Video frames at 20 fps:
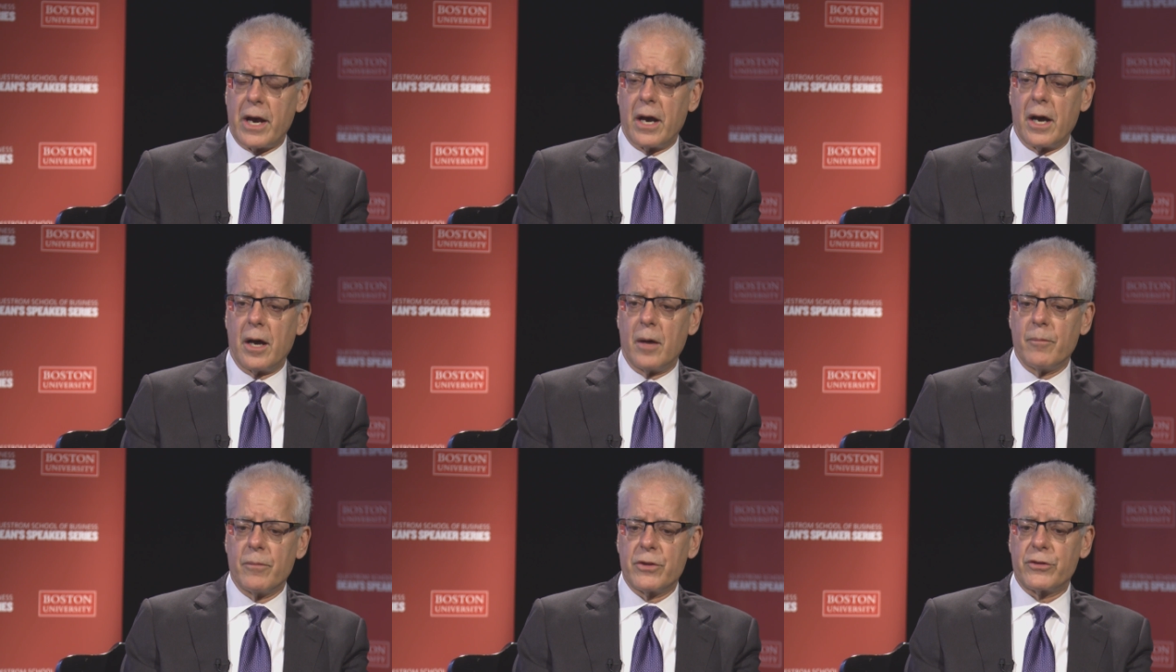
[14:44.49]

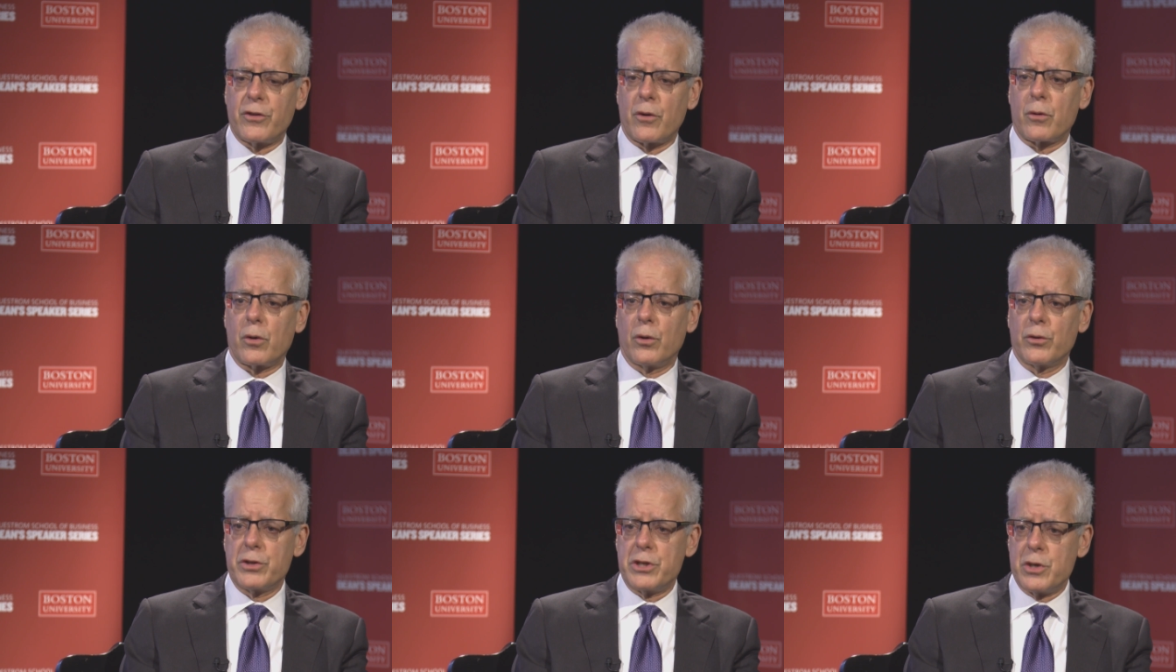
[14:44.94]
Um, the
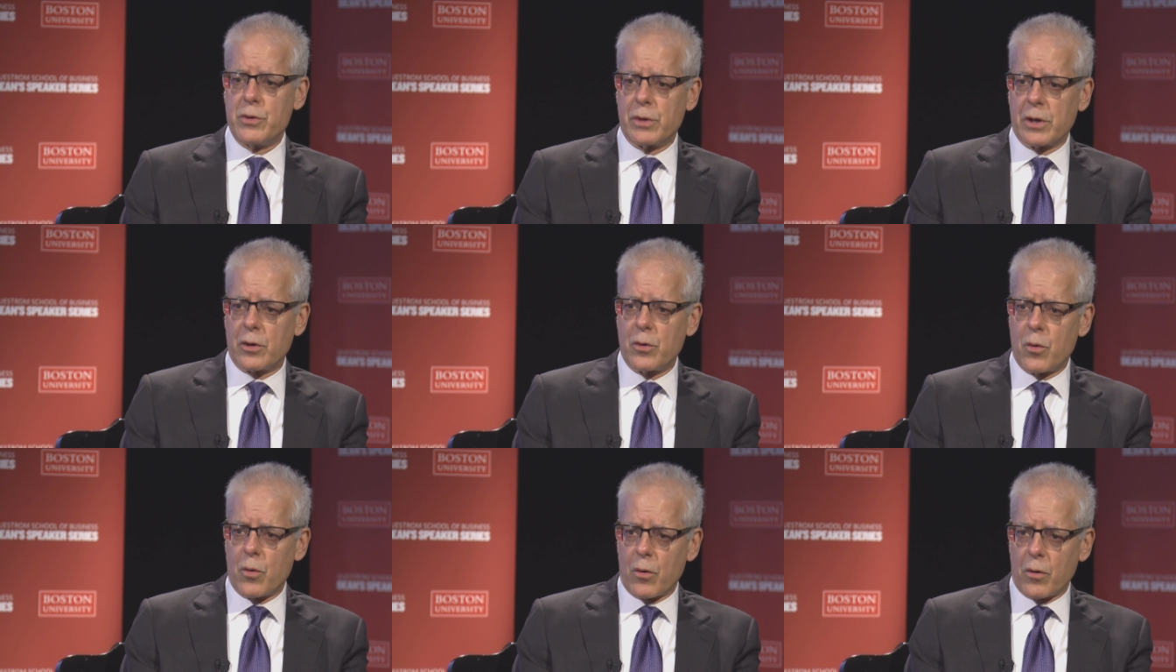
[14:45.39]
so-called
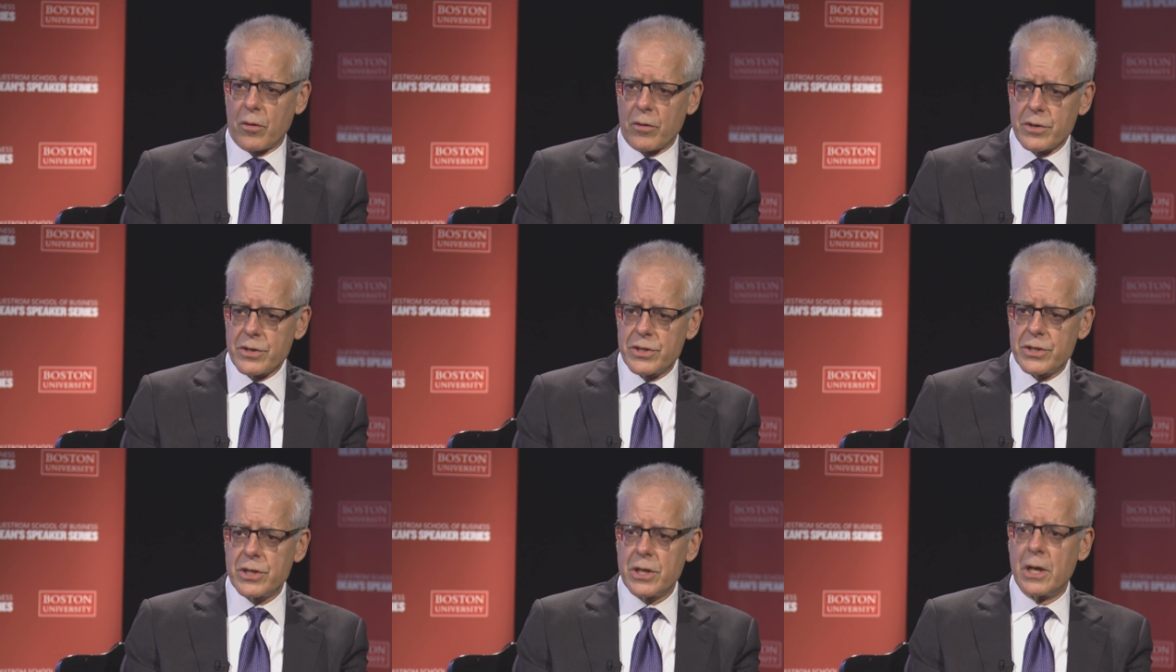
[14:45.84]

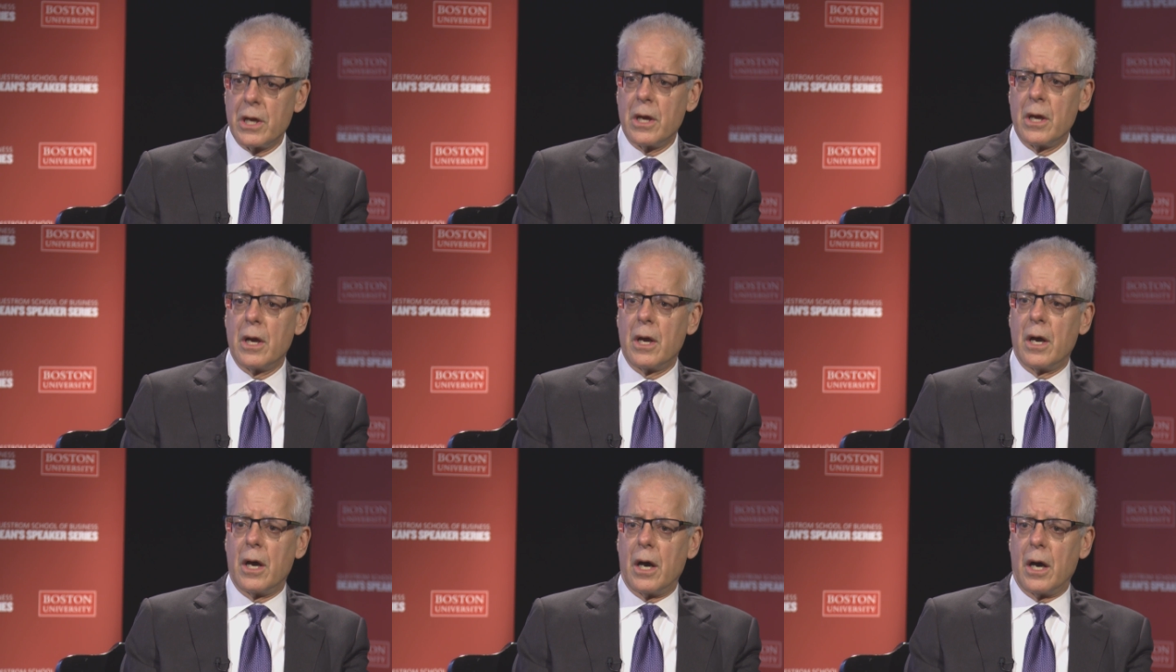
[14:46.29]
unicorns,
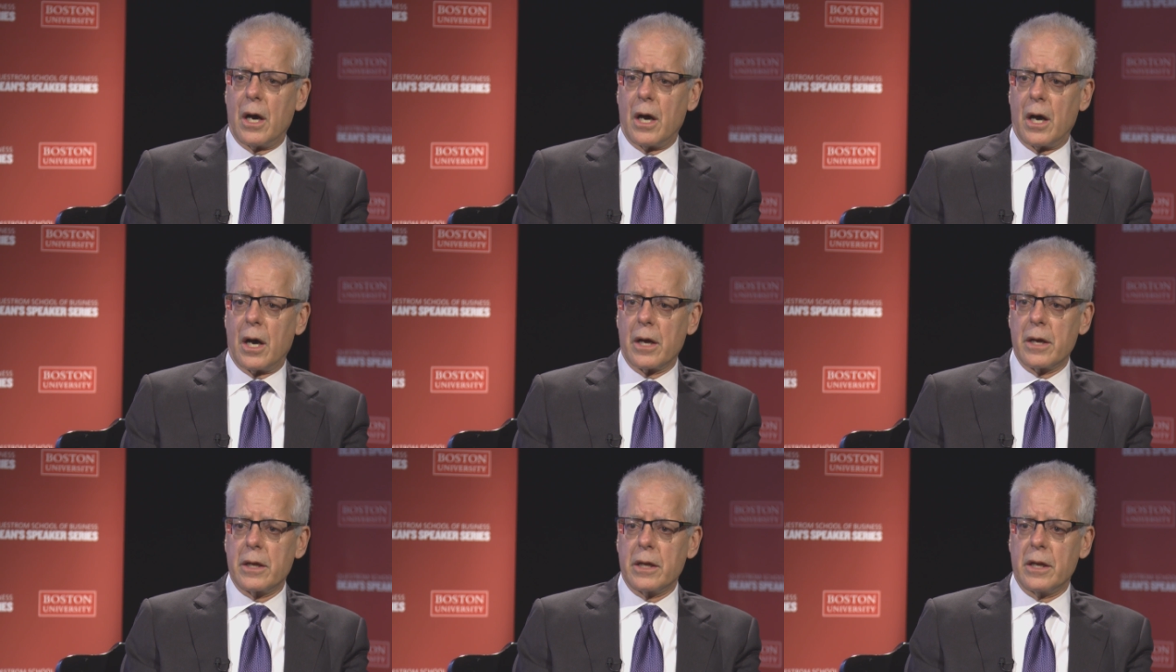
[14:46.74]
yes,
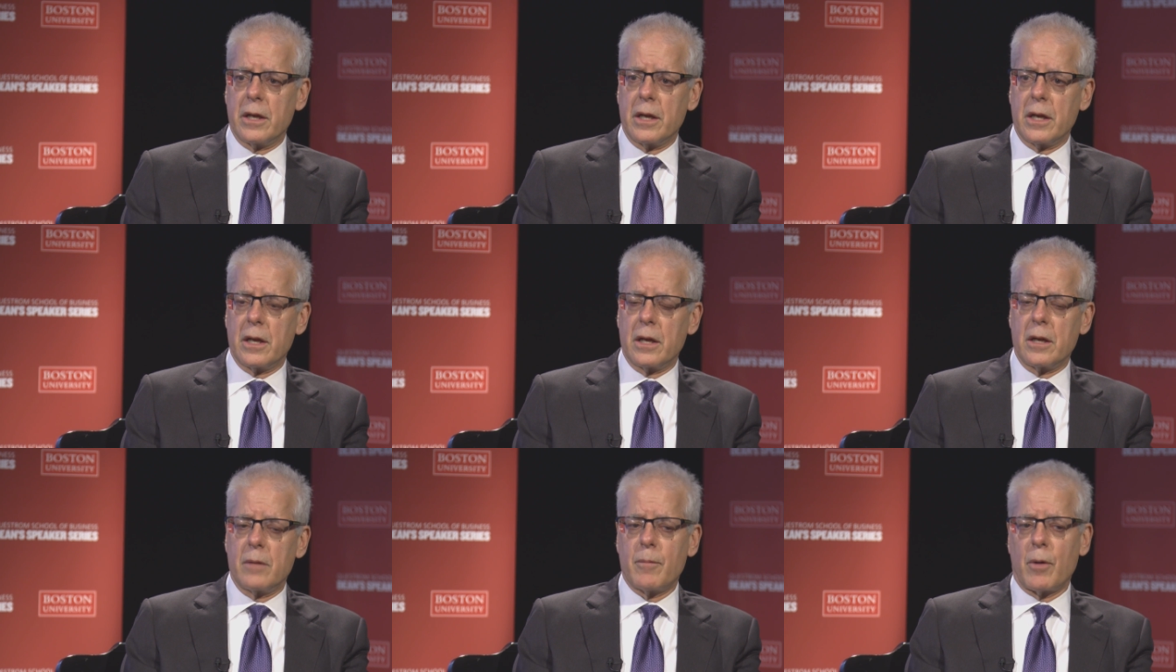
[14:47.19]
uh,
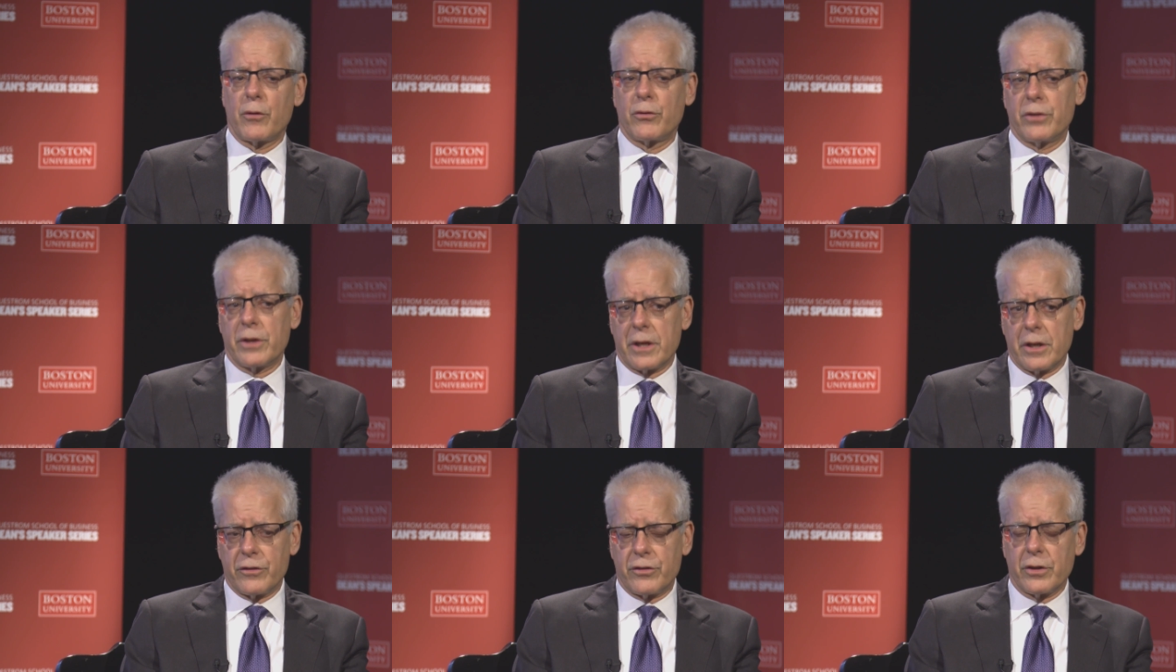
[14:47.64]
in,
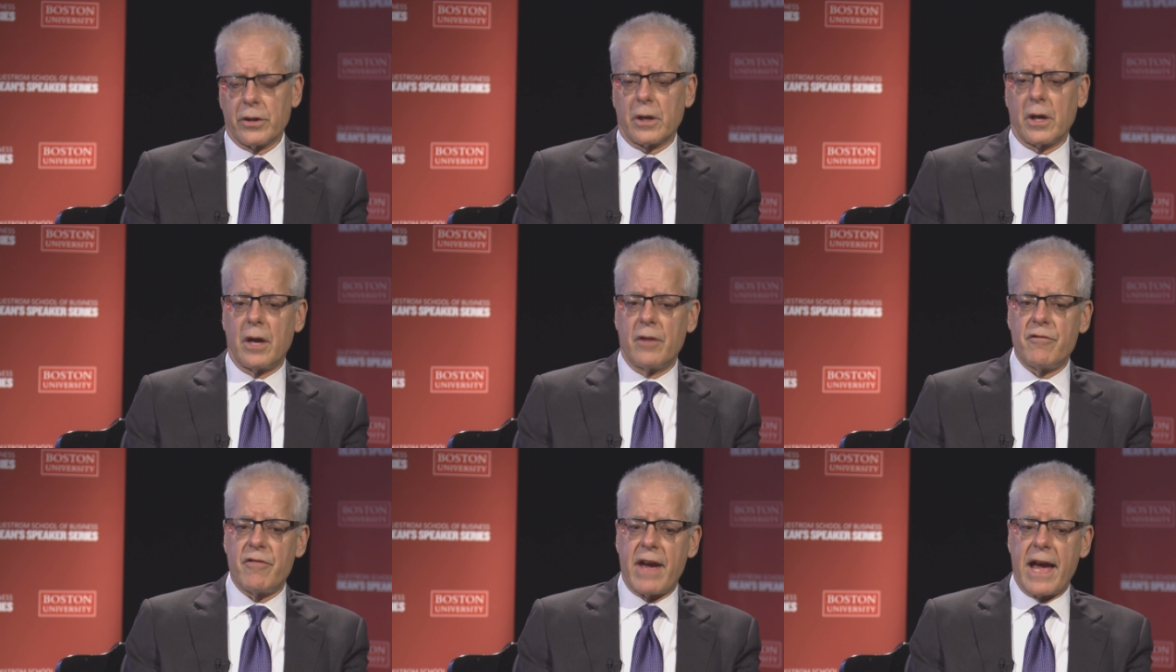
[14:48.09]
mostly in
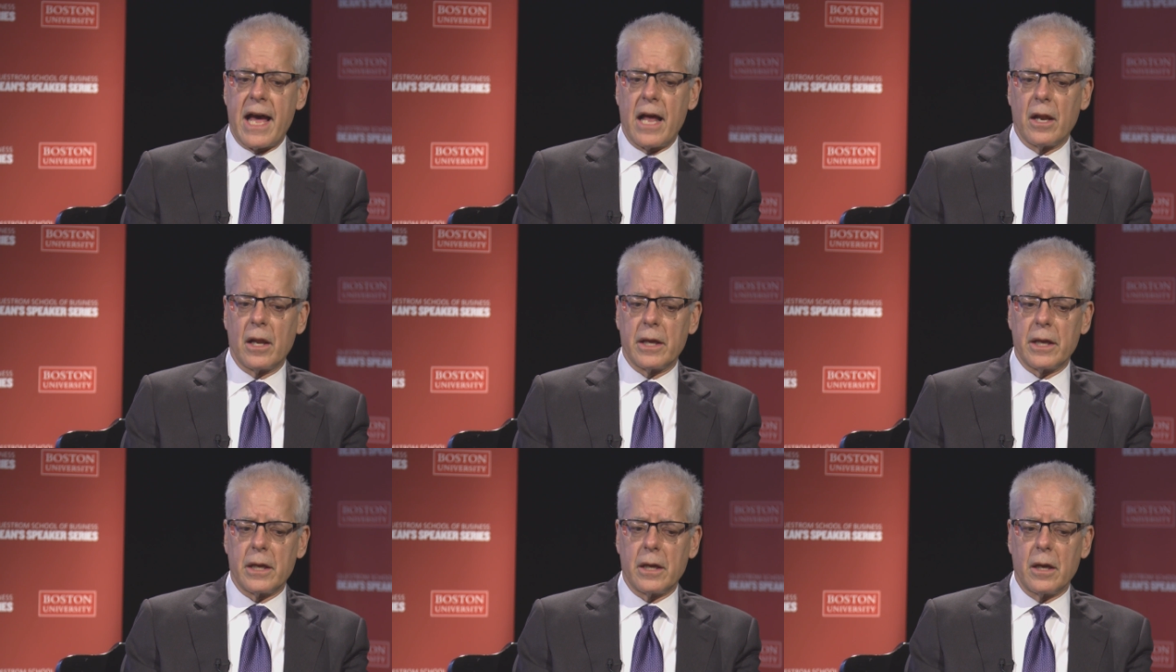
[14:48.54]
Silicon
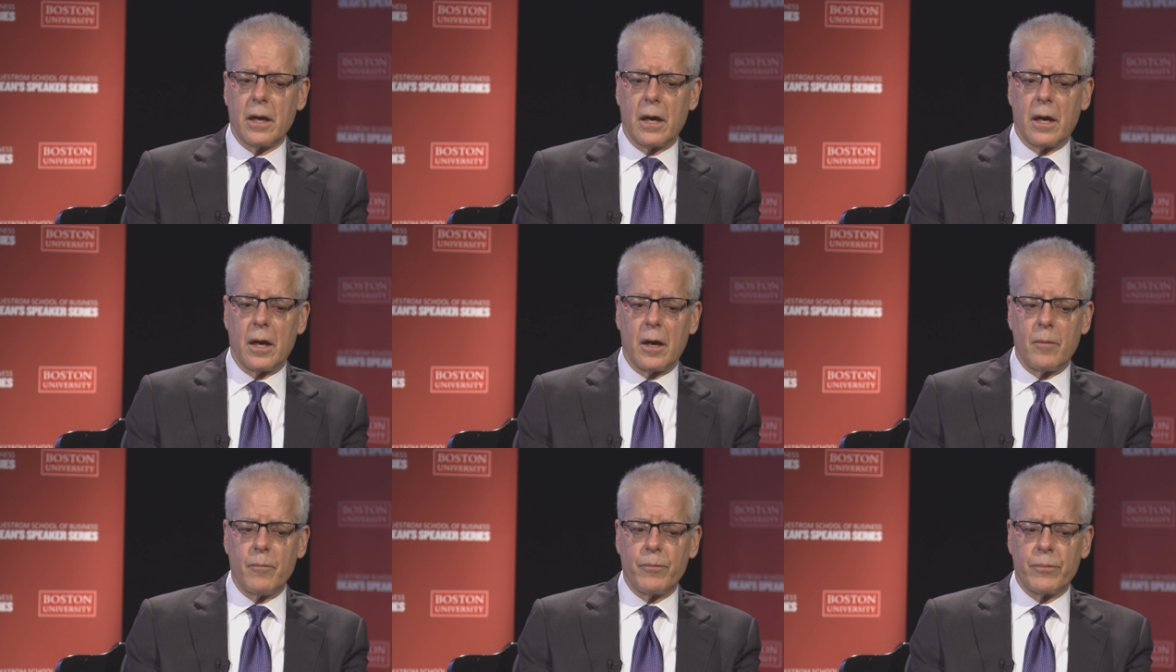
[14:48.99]
Valley,
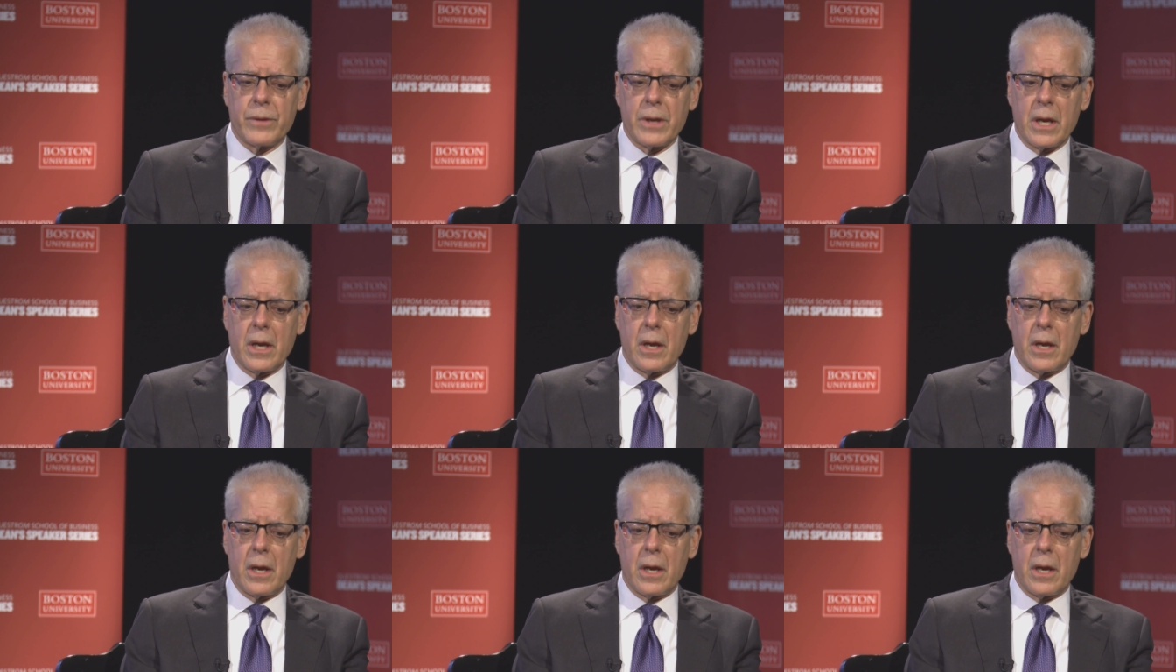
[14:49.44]
um,